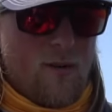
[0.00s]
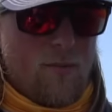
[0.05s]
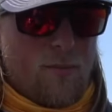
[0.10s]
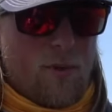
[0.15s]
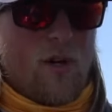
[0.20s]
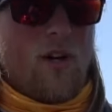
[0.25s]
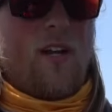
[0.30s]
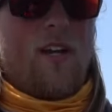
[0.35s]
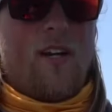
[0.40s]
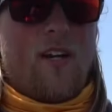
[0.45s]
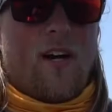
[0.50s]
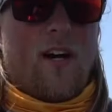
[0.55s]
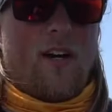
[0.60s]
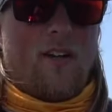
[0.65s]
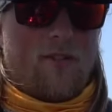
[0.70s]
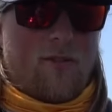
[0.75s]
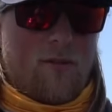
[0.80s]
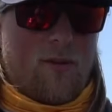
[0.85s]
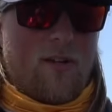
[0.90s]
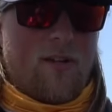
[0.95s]
pretty
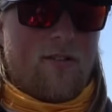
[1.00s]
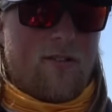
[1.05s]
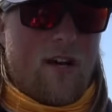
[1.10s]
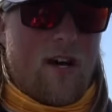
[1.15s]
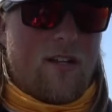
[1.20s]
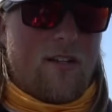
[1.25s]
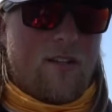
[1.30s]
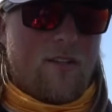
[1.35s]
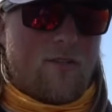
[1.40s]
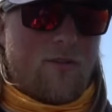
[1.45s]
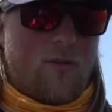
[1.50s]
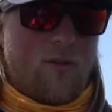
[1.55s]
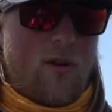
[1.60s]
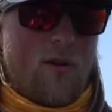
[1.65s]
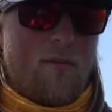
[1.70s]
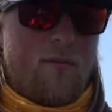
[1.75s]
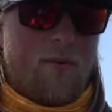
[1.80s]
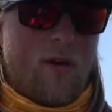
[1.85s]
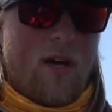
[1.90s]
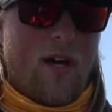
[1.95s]
nice ones on the
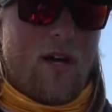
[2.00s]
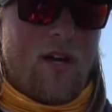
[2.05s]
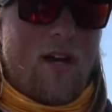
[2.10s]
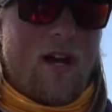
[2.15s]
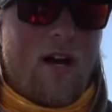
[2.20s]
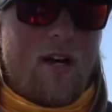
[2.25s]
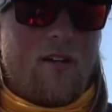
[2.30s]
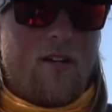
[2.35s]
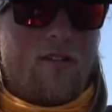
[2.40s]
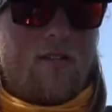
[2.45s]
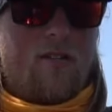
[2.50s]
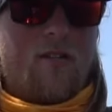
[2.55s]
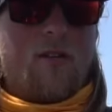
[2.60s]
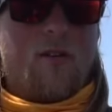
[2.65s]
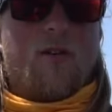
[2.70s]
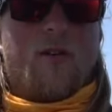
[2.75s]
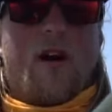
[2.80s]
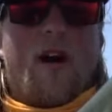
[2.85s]
swim bait and I just threw